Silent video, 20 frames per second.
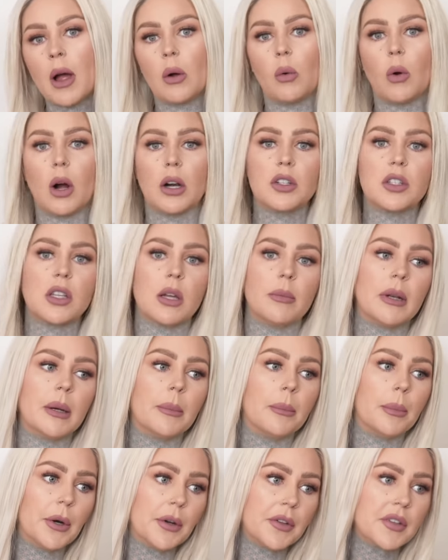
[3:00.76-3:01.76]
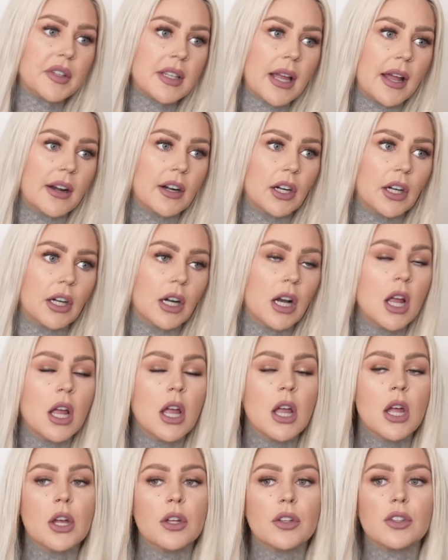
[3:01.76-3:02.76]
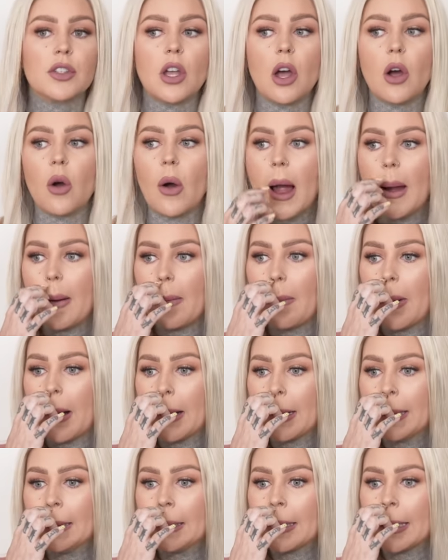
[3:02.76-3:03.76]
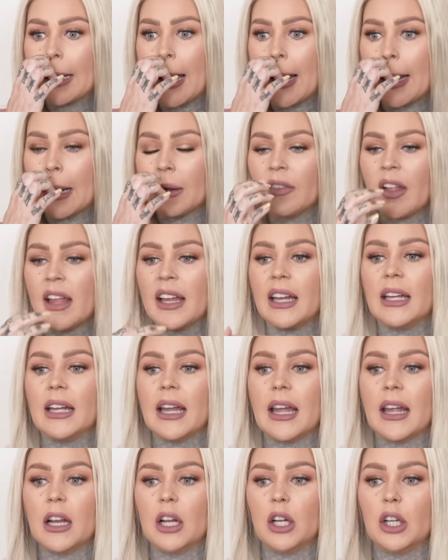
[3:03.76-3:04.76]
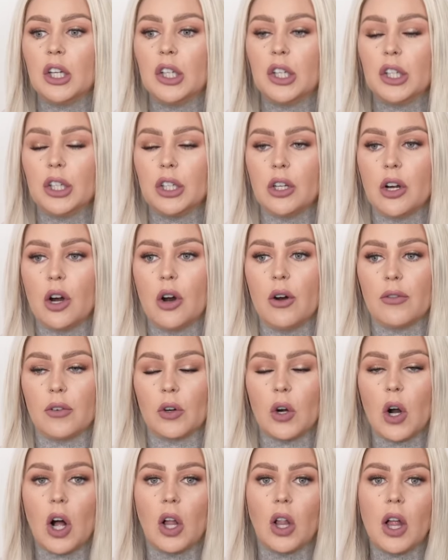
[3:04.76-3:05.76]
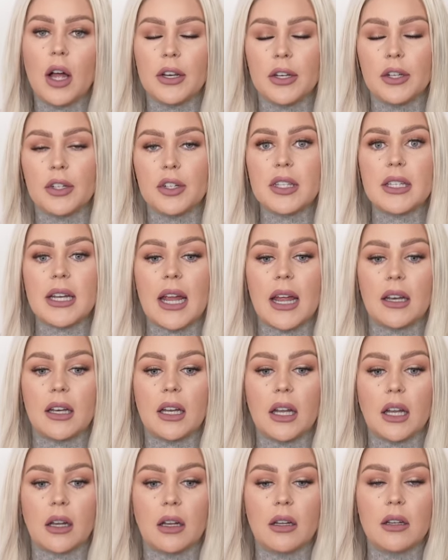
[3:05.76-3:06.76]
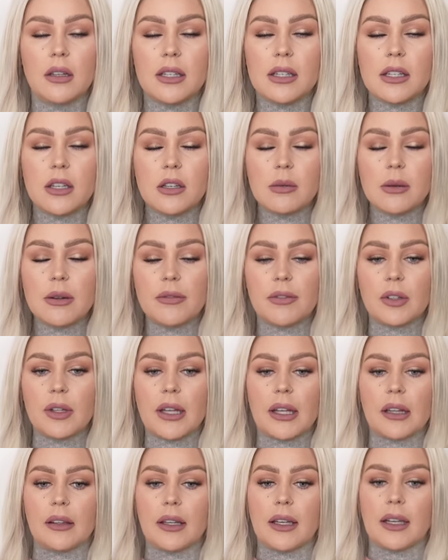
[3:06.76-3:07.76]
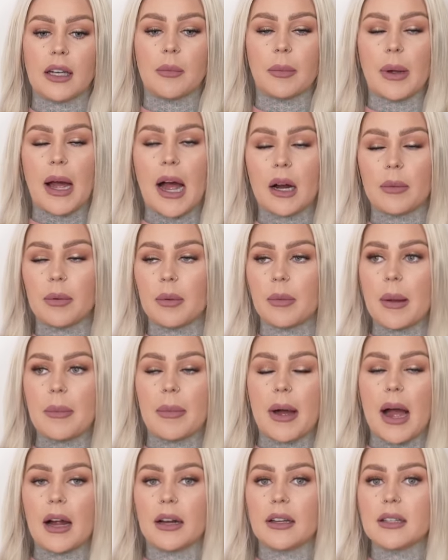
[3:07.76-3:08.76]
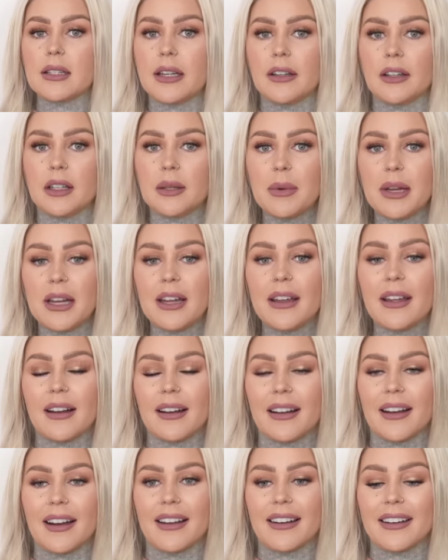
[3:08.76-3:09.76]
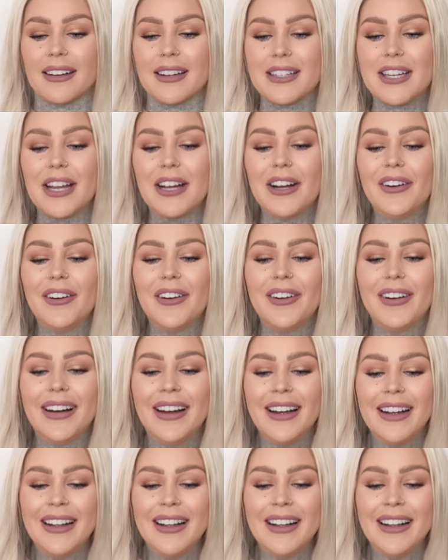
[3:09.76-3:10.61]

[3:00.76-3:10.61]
I watched some in a birth center. So I wanted to kind of like get a good overall understanding. Excuse me for like leaning back, but my back is killing me and I kind of need to.